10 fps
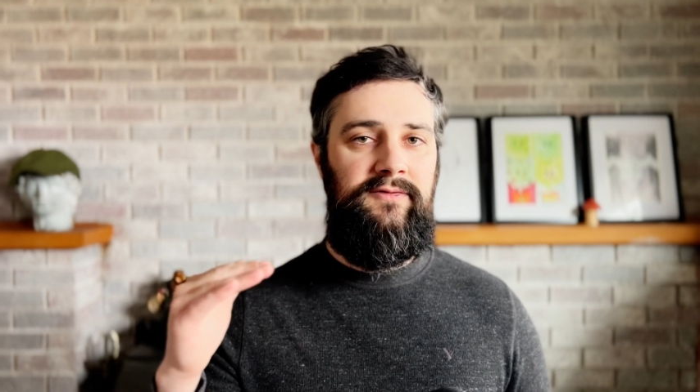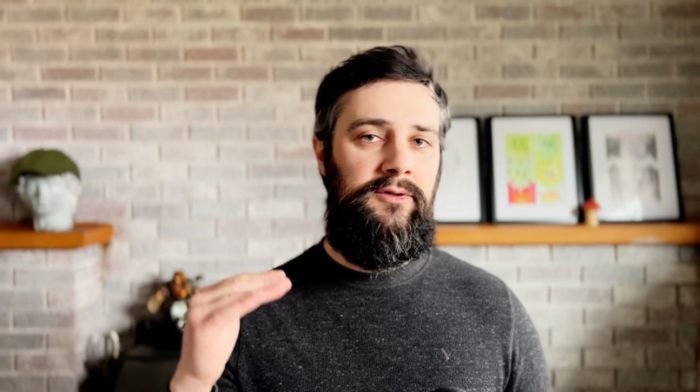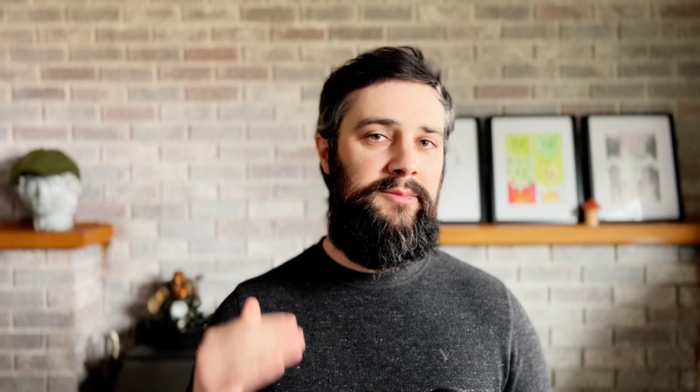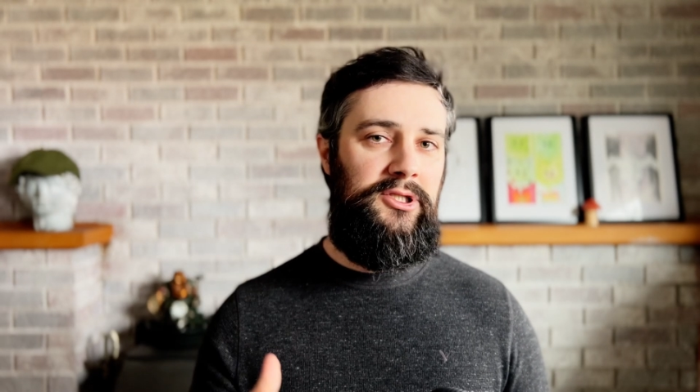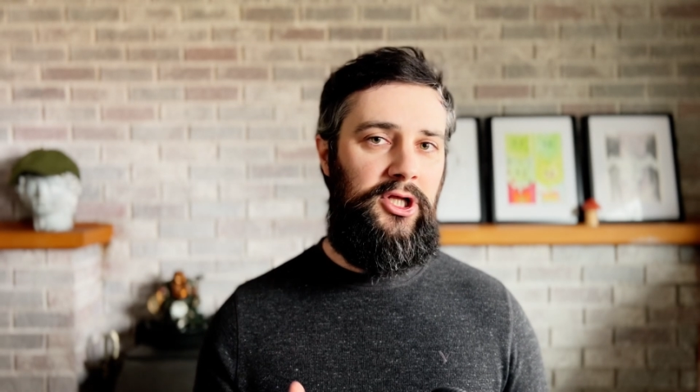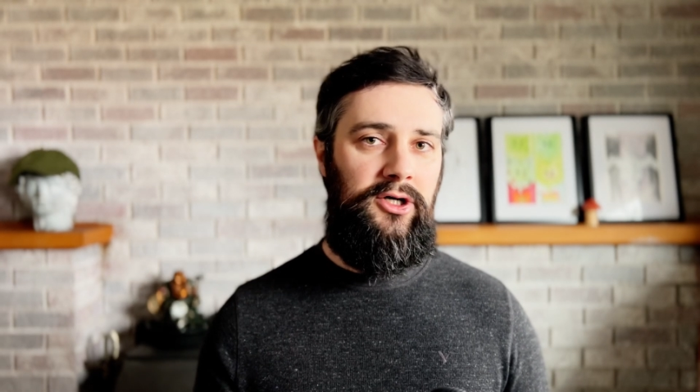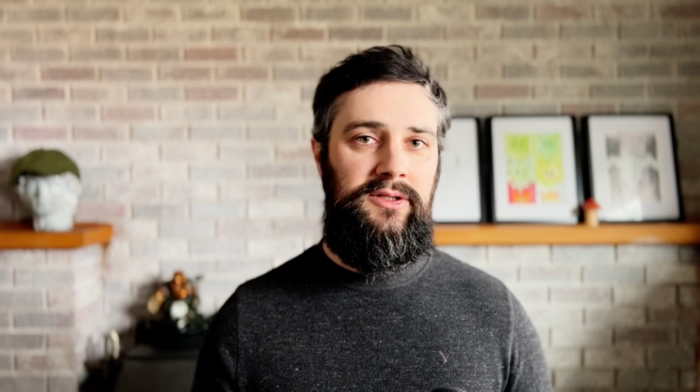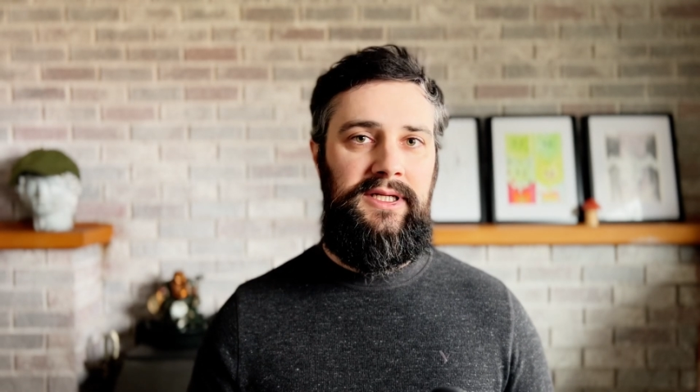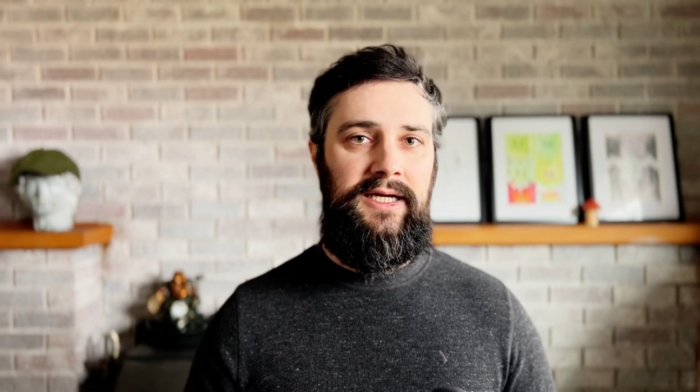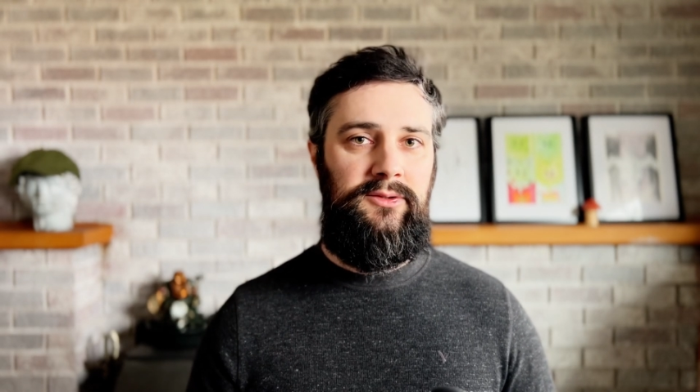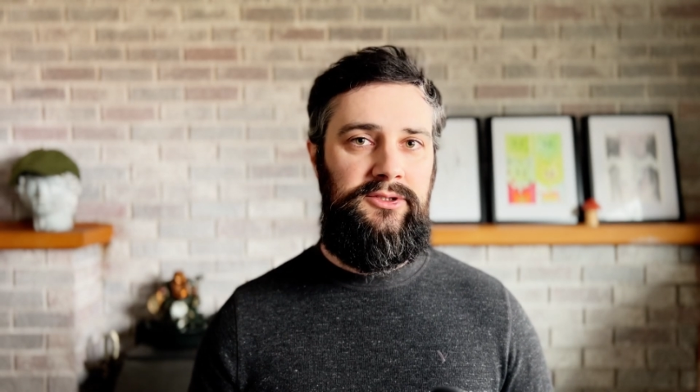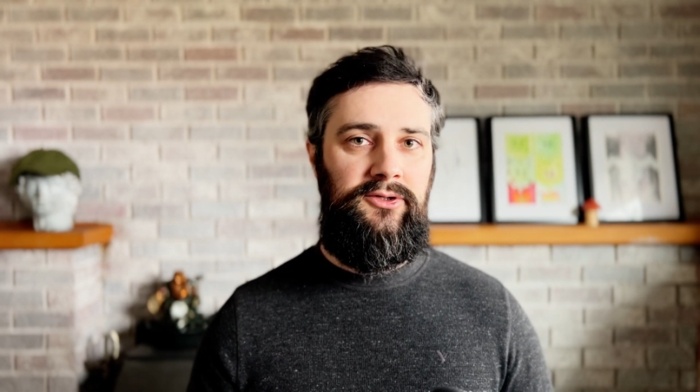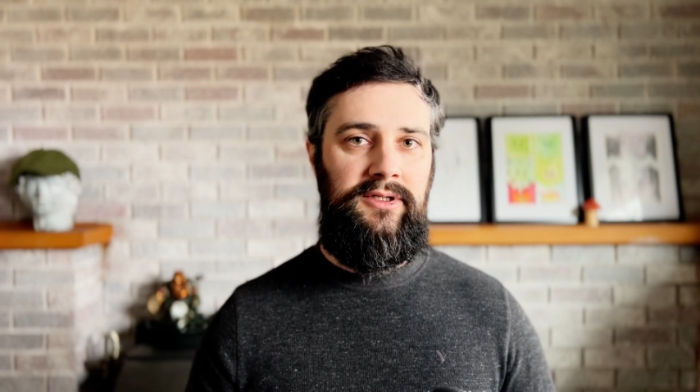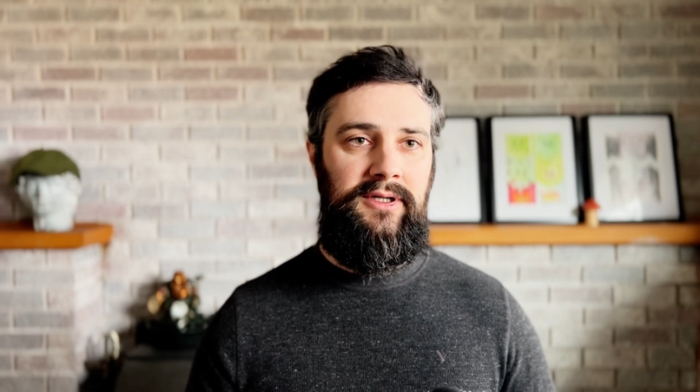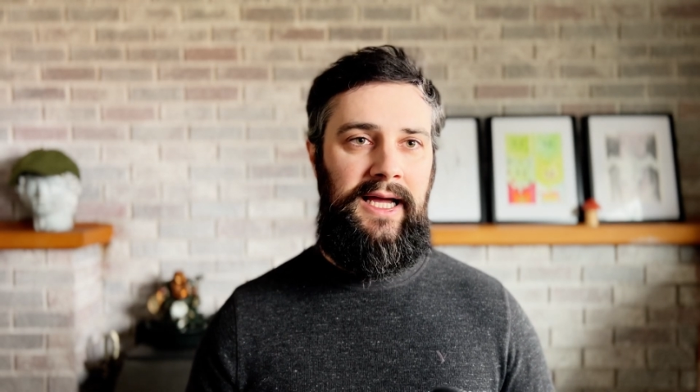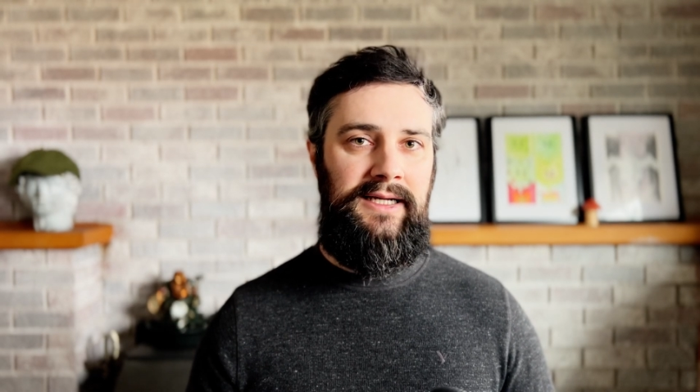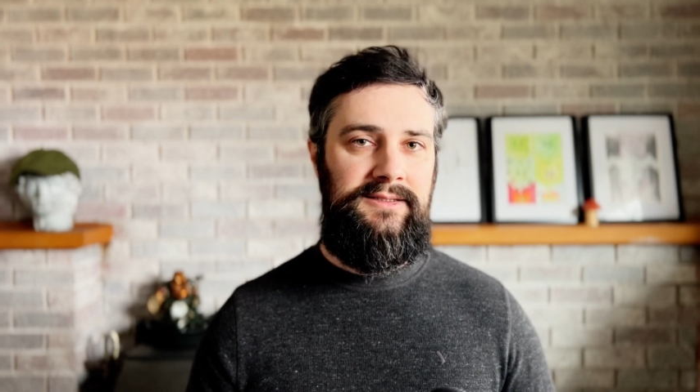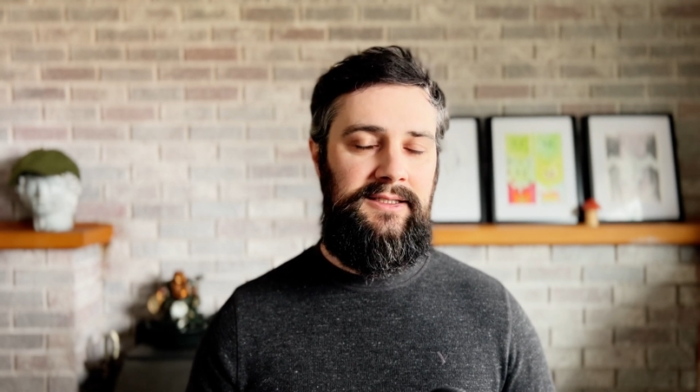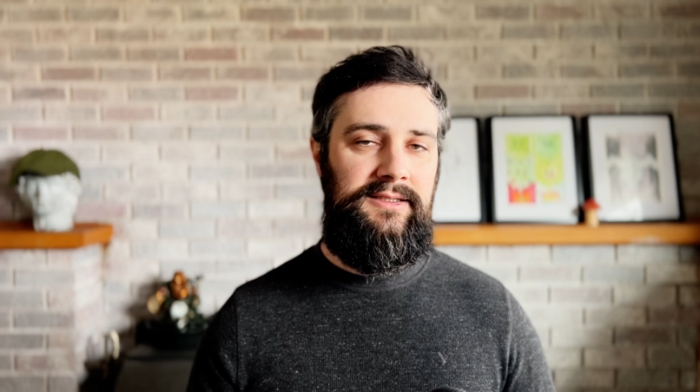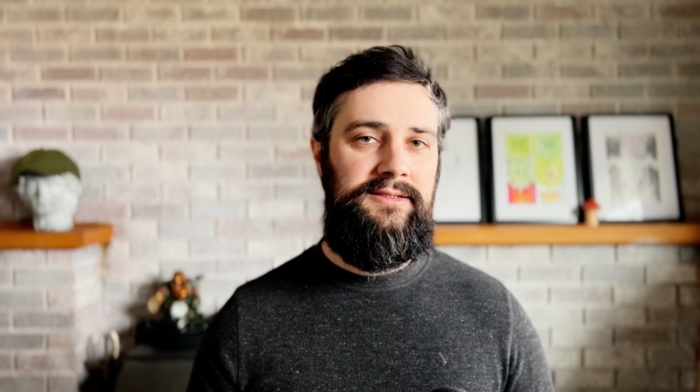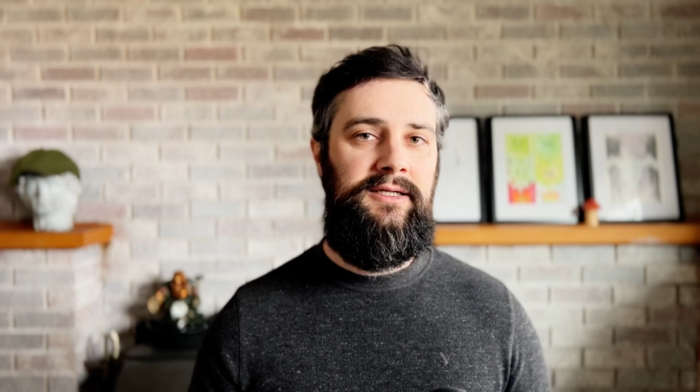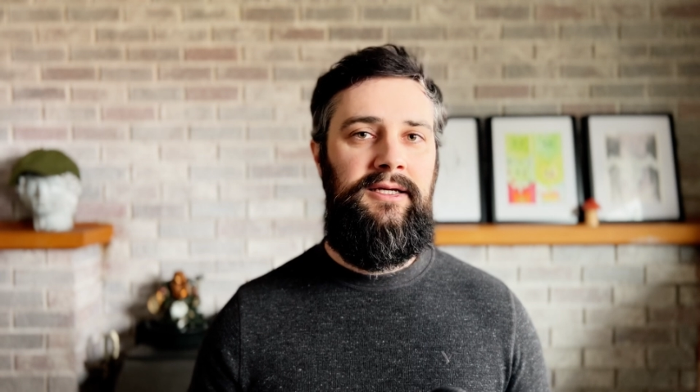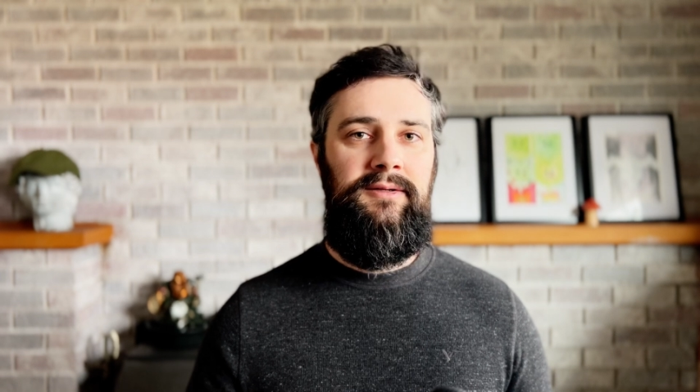or below the equatorial axis